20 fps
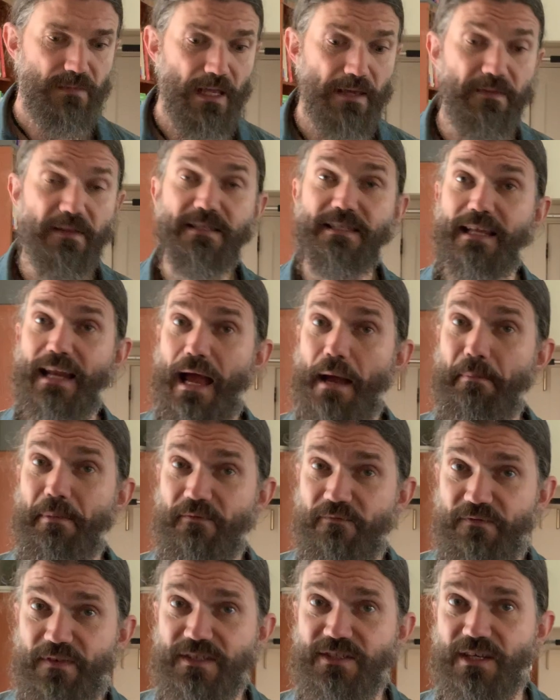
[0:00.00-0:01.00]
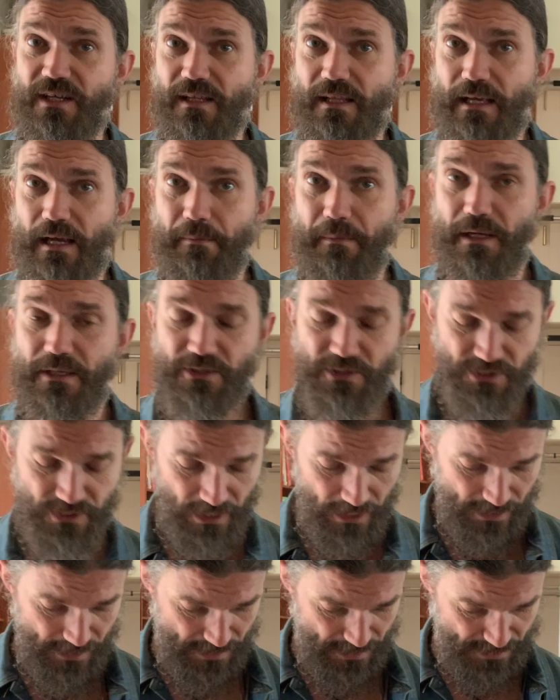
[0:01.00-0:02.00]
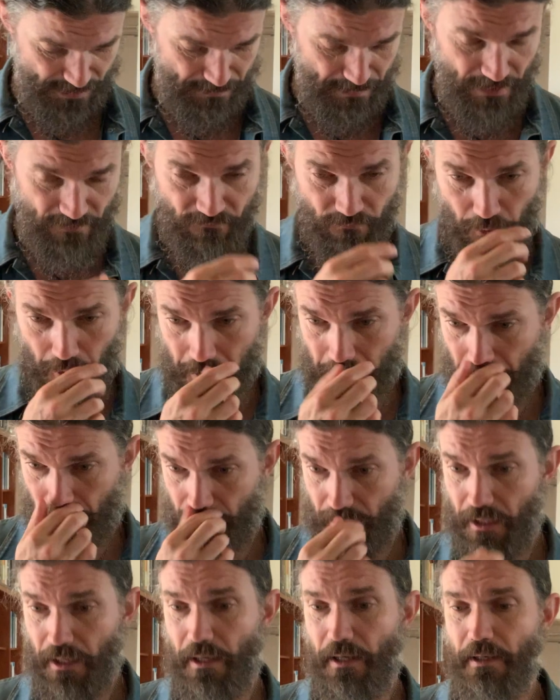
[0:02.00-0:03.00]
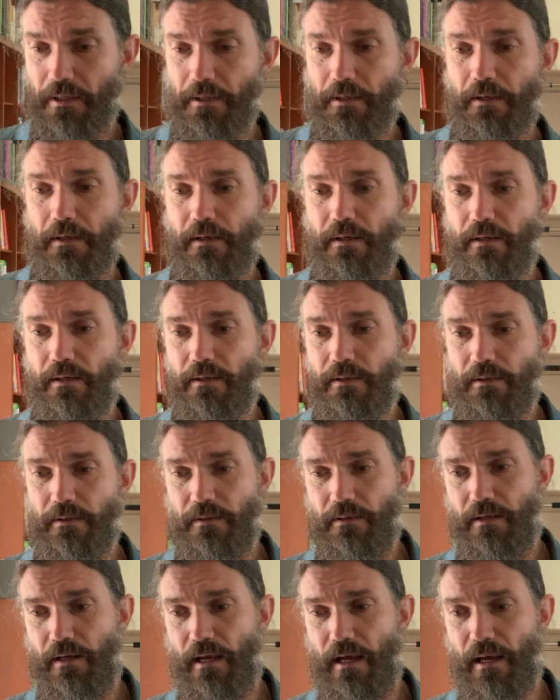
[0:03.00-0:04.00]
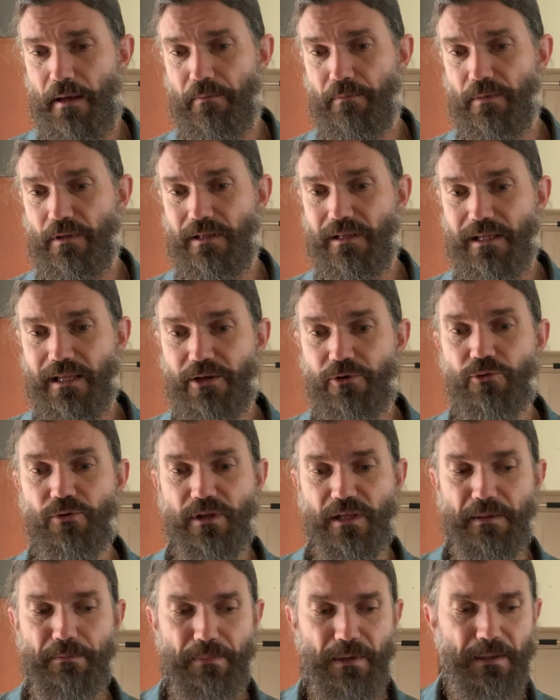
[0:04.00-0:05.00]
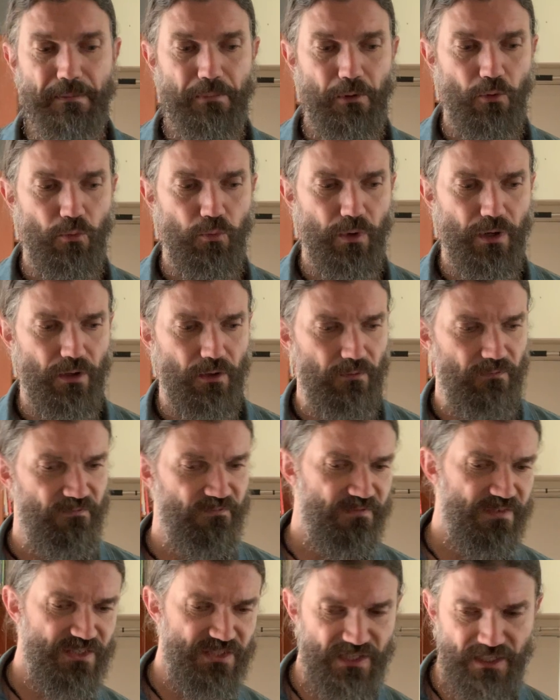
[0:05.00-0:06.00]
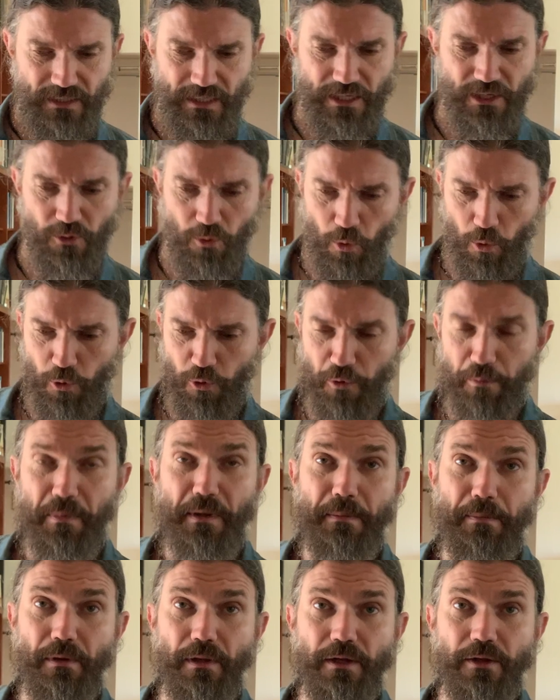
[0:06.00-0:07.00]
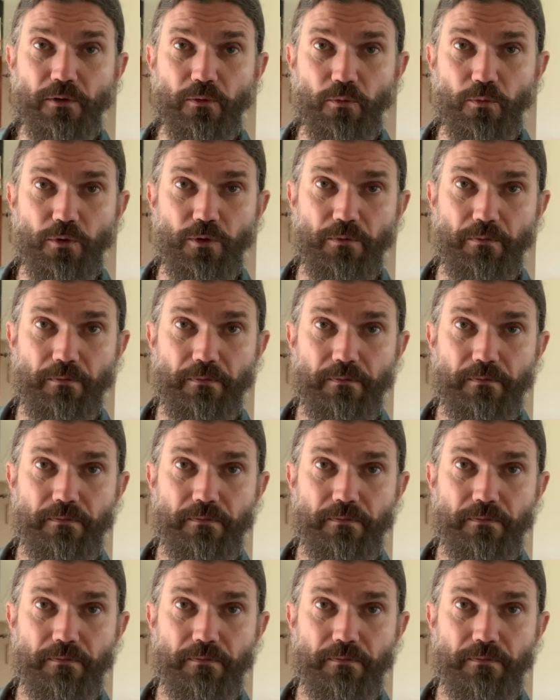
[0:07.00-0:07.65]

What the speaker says: And this can happen physically. I'm not just talking this metaphorically. Literally, people will physically corner people in a room.